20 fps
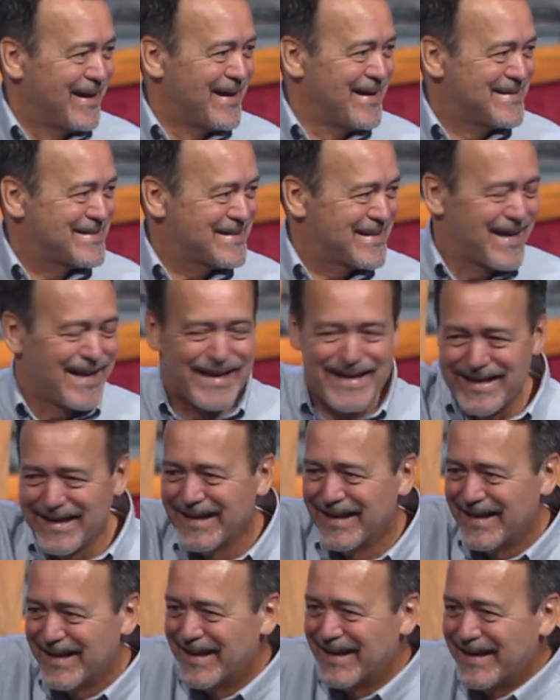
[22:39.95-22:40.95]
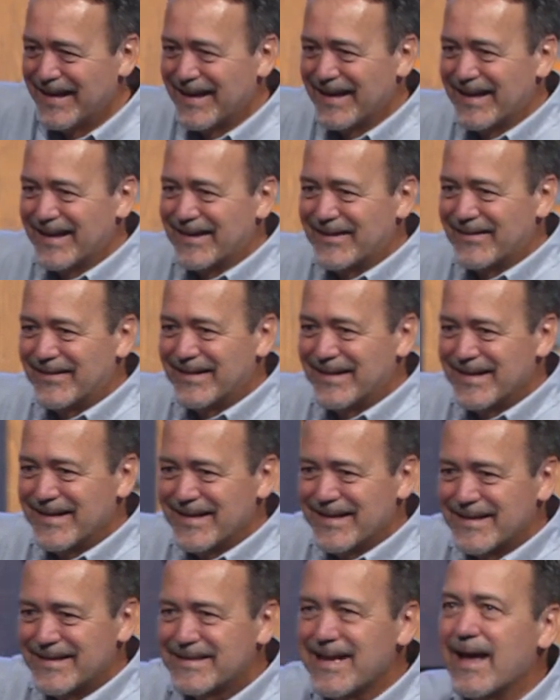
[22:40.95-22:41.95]
It's like, you know,
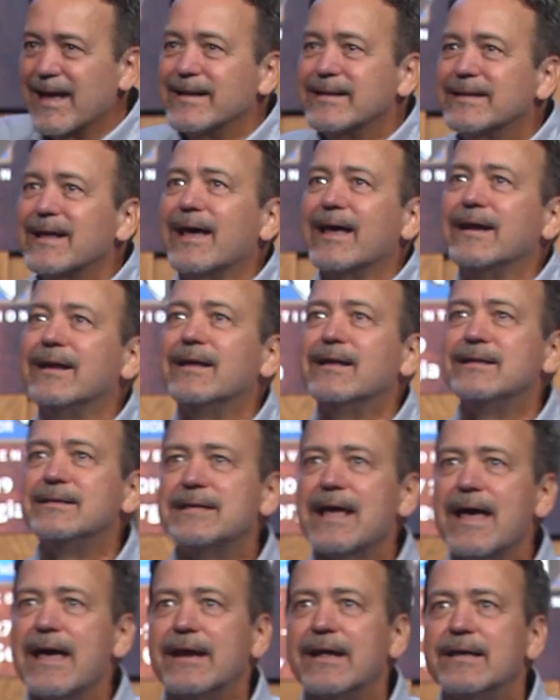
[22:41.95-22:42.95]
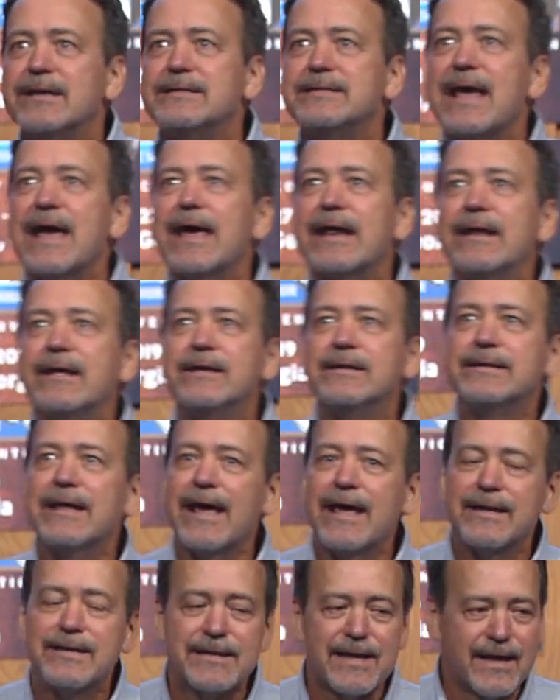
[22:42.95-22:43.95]
dad, dad, dad, dad,
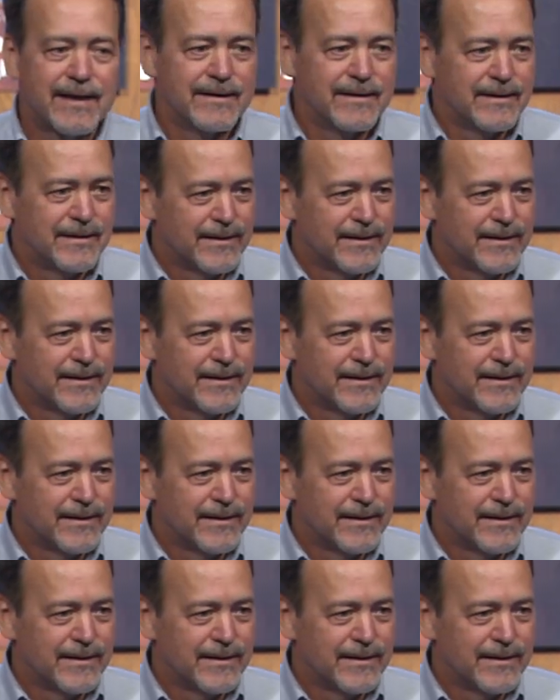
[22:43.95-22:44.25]
dad, dad.